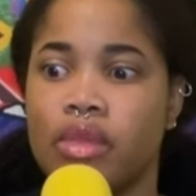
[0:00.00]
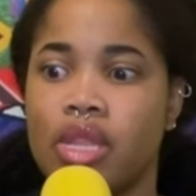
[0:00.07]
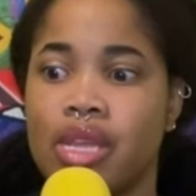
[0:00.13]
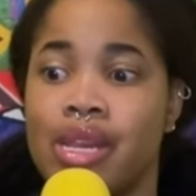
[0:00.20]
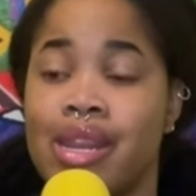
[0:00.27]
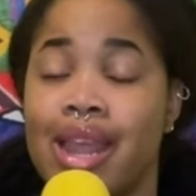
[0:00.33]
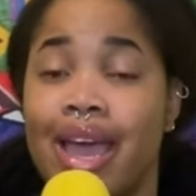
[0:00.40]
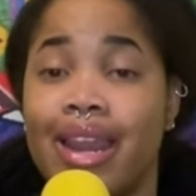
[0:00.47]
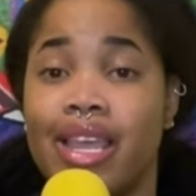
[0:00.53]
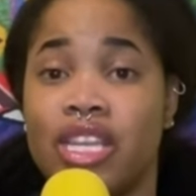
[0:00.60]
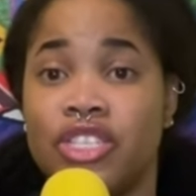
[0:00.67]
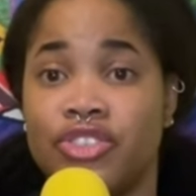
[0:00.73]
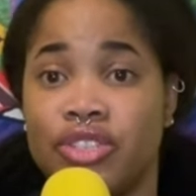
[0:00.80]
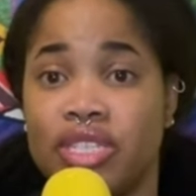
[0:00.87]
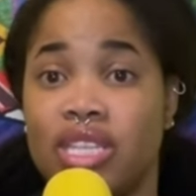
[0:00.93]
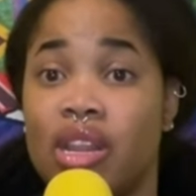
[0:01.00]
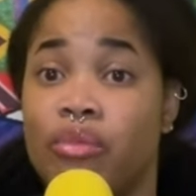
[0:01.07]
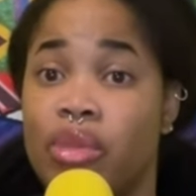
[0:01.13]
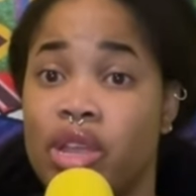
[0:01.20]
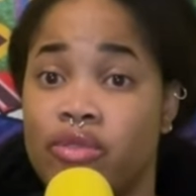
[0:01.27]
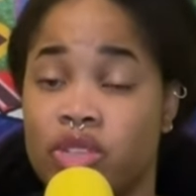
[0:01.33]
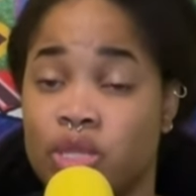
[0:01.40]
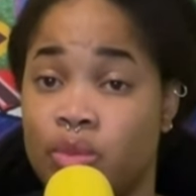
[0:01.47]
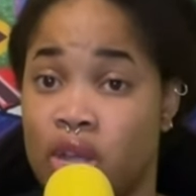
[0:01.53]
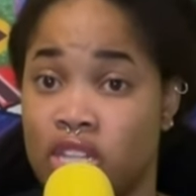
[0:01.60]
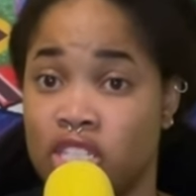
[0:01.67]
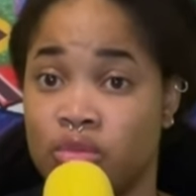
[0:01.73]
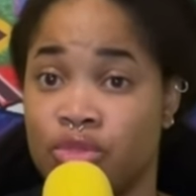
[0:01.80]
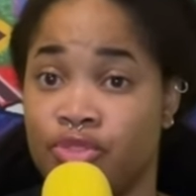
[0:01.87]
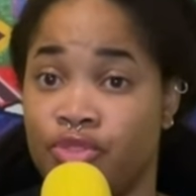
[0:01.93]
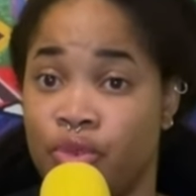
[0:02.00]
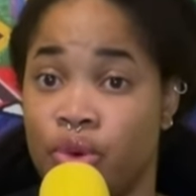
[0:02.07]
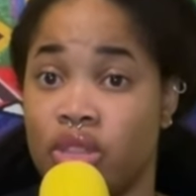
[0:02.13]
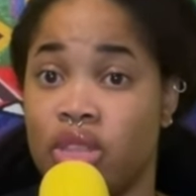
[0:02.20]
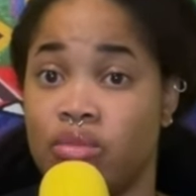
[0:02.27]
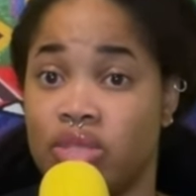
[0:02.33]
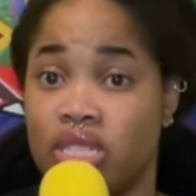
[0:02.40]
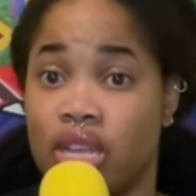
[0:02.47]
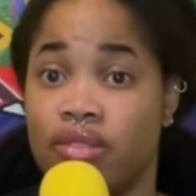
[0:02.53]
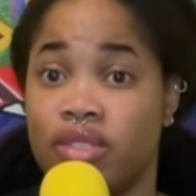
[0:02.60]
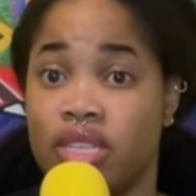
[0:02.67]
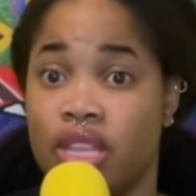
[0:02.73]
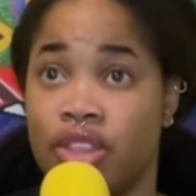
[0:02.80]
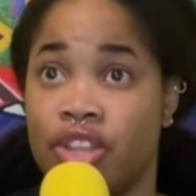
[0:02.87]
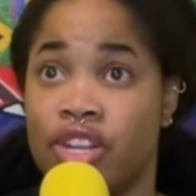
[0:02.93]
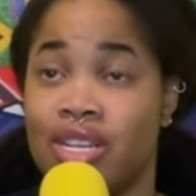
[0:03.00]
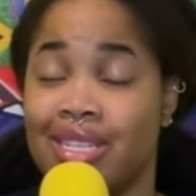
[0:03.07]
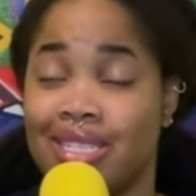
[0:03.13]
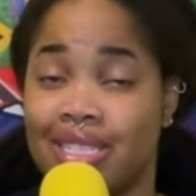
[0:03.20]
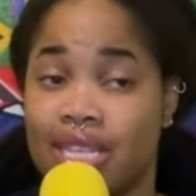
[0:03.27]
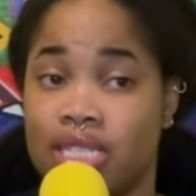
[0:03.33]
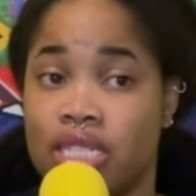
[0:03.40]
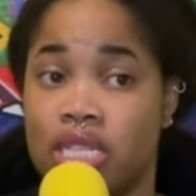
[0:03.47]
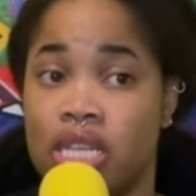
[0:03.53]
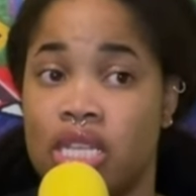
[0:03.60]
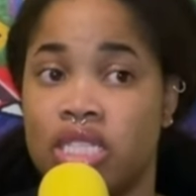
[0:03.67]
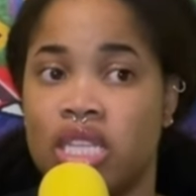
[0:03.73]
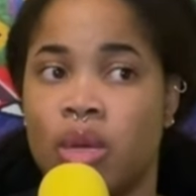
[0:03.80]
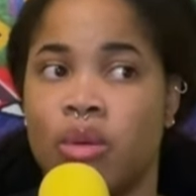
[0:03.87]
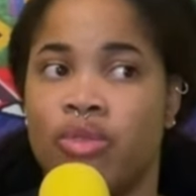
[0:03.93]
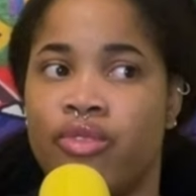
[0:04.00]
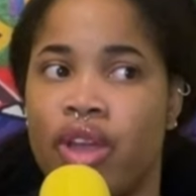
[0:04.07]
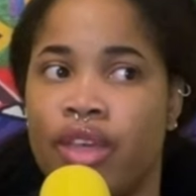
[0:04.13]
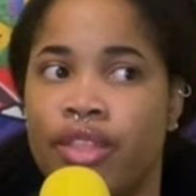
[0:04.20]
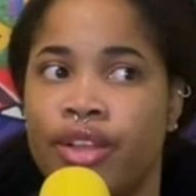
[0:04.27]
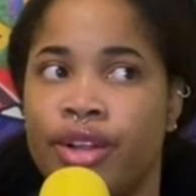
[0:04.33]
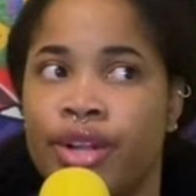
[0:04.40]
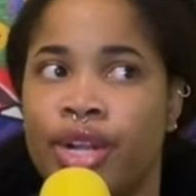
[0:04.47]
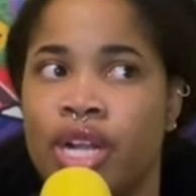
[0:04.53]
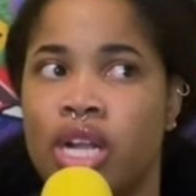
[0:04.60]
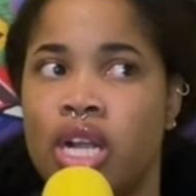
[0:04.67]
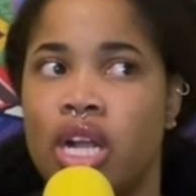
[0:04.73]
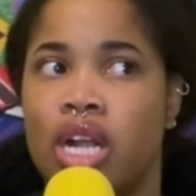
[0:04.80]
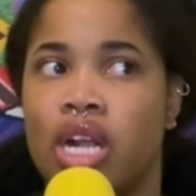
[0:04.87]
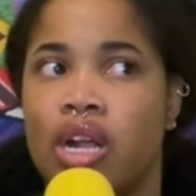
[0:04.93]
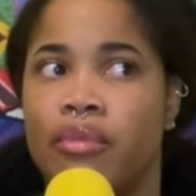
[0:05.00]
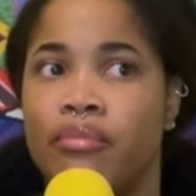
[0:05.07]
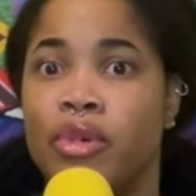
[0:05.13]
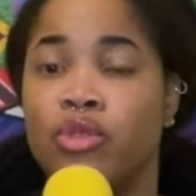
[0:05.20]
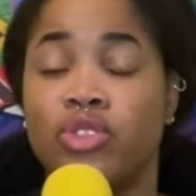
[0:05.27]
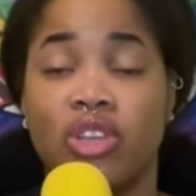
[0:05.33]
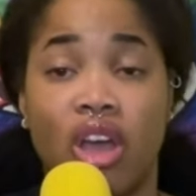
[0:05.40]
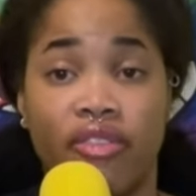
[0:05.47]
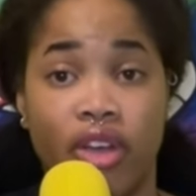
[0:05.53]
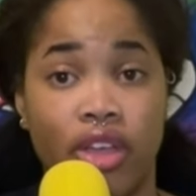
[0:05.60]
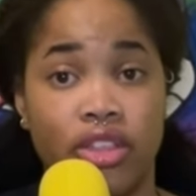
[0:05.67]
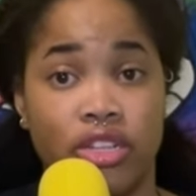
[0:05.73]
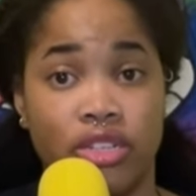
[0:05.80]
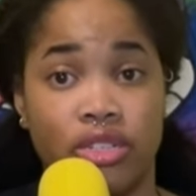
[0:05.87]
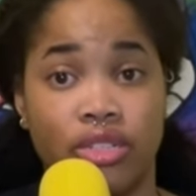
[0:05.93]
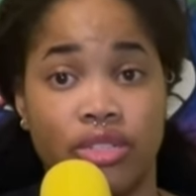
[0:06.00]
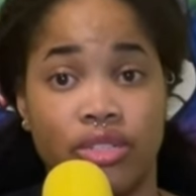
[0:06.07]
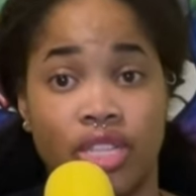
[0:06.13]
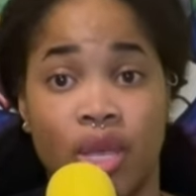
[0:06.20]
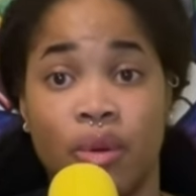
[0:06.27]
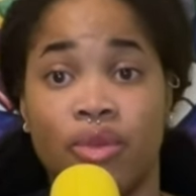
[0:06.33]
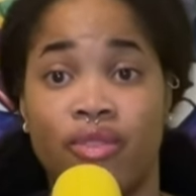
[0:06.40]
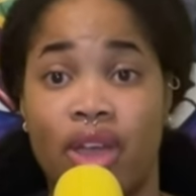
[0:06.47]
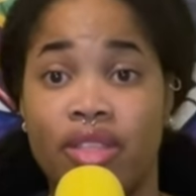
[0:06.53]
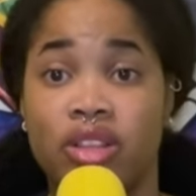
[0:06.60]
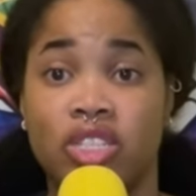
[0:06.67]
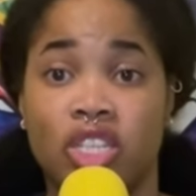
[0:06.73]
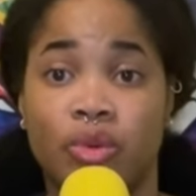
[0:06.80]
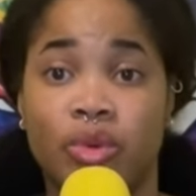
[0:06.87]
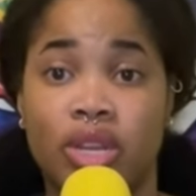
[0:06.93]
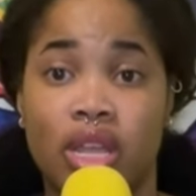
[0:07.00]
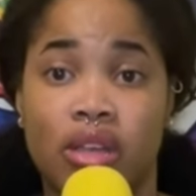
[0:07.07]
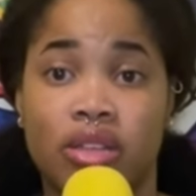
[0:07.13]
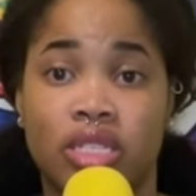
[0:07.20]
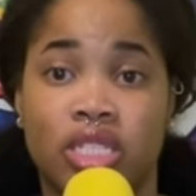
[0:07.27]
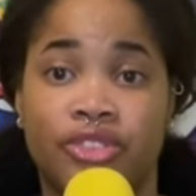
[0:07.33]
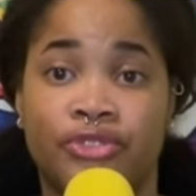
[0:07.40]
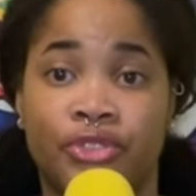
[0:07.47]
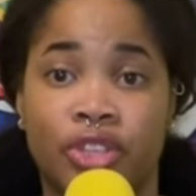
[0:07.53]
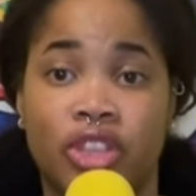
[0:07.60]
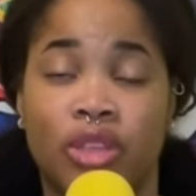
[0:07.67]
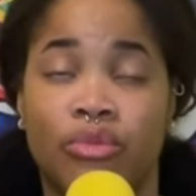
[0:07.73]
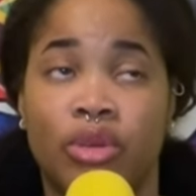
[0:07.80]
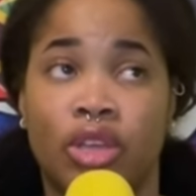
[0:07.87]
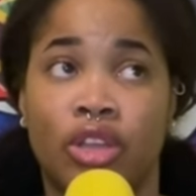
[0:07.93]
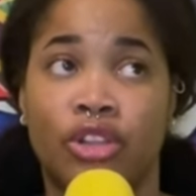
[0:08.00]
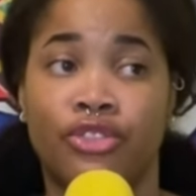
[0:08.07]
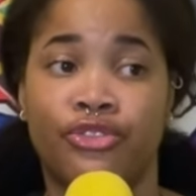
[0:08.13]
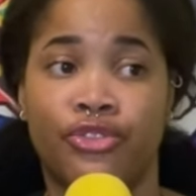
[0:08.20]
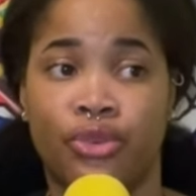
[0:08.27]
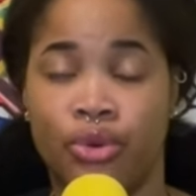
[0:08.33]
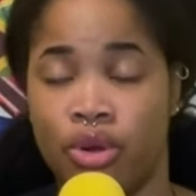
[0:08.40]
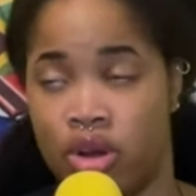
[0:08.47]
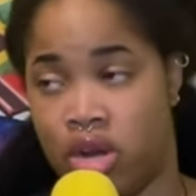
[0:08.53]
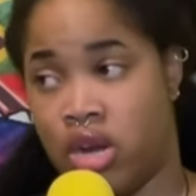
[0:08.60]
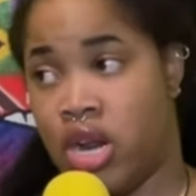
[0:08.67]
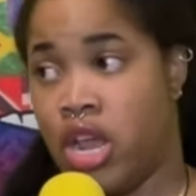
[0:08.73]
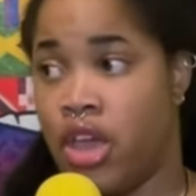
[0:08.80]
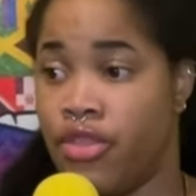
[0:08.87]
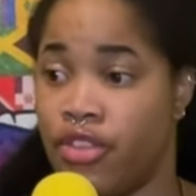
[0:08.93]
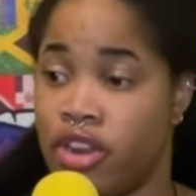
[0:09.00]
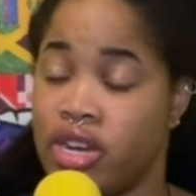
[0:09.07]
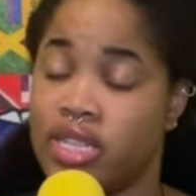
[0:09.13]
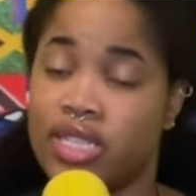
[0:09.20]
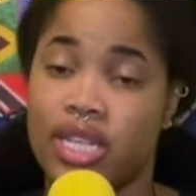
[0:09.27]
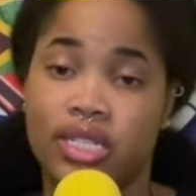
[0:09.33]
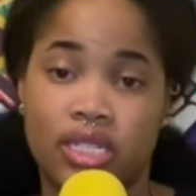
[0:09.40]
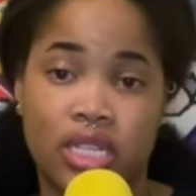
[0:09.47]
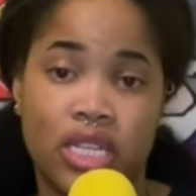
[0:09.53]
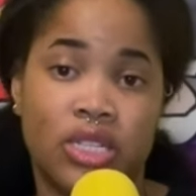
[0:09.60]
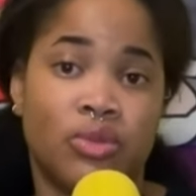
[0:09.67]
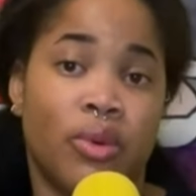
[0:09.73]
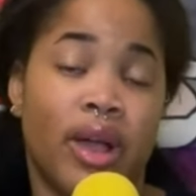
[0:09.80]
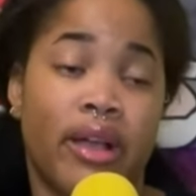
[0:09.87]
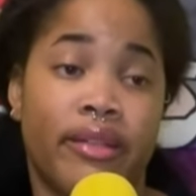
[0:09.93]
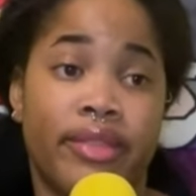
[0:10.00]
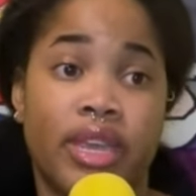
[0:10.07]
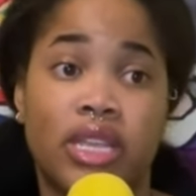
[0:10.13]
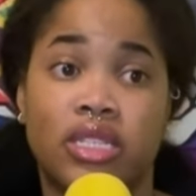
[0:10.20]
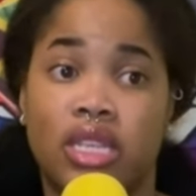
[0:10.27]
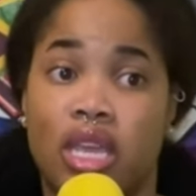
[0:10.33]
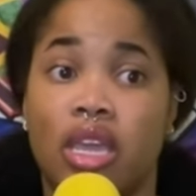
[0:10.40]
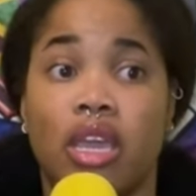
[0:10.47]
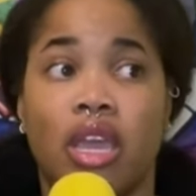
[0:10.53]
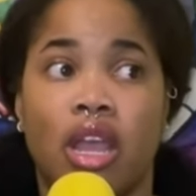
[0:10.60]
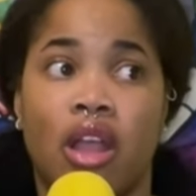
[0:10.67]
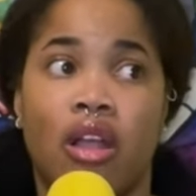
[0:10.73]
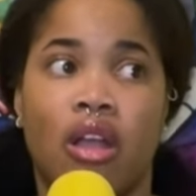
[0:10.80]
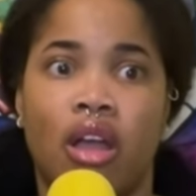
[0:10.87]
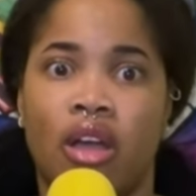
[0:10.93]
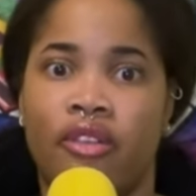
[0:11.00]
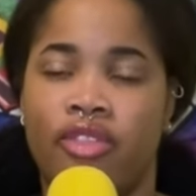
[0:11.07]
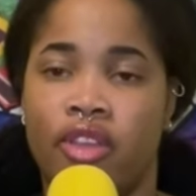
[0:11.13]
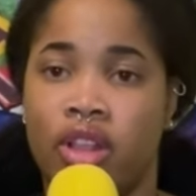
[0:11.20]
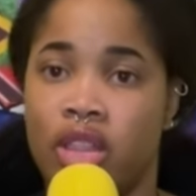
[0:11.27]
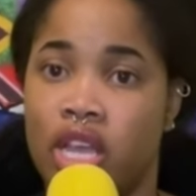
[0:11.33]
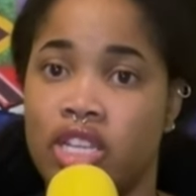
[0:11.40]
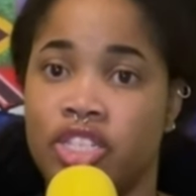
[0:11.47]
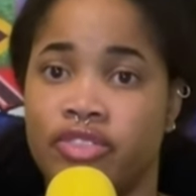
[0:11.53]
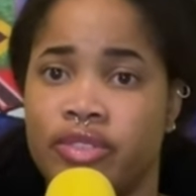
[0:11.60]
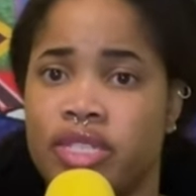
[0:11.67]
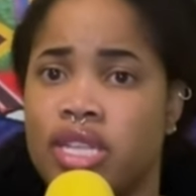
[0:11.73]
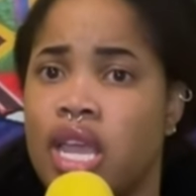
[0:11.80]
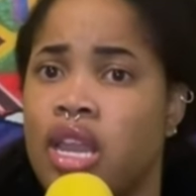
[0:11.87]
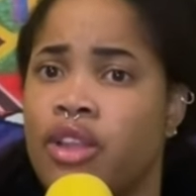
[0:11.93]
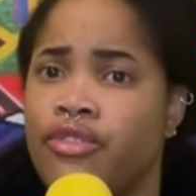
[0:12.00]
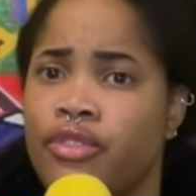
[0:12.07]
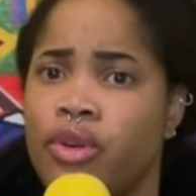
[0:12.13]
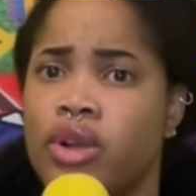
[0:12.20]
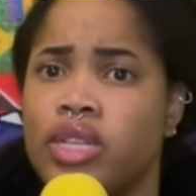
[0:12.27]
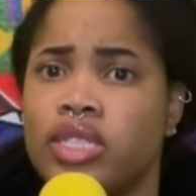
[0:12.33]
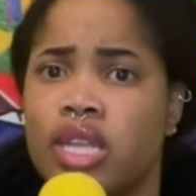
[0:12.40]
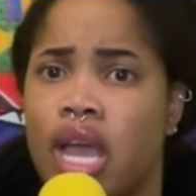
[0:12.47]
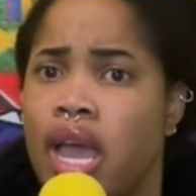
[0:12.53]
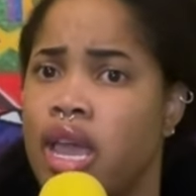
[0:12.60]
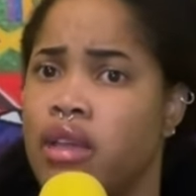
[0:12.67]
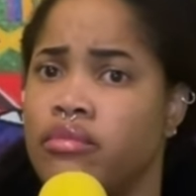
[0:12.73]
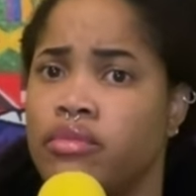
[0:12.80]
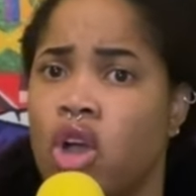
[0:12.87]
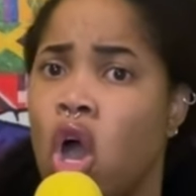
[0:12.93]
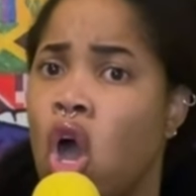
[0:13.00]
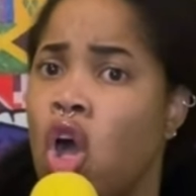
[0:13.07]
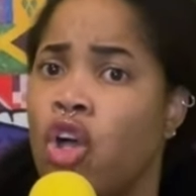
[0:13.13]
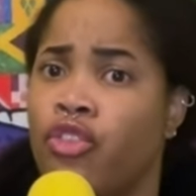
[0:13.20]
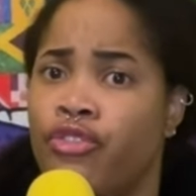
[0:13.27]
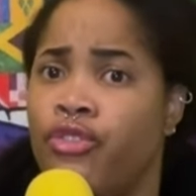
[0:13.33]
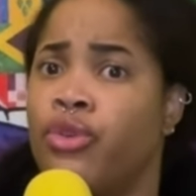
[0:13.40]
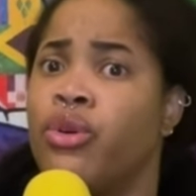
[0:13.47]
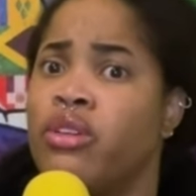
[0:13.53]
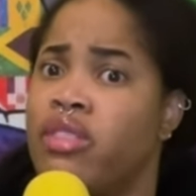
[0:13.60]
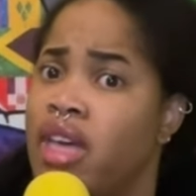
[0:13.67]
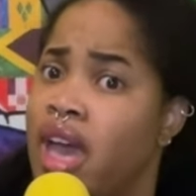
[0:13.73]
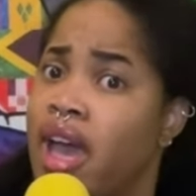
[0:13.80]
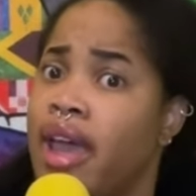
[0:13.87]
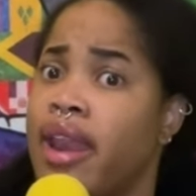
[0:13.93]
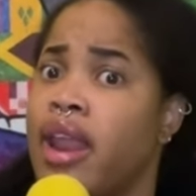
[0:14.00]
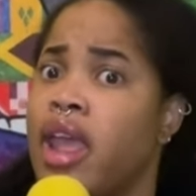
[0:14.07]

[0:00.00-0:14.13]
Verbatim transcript: not interested in being responsible for themselves and their necessities. They would rather mooch off others. They would rather someone else foot the bill for their necessities while they take care of their luxuries. And of course, I am all for that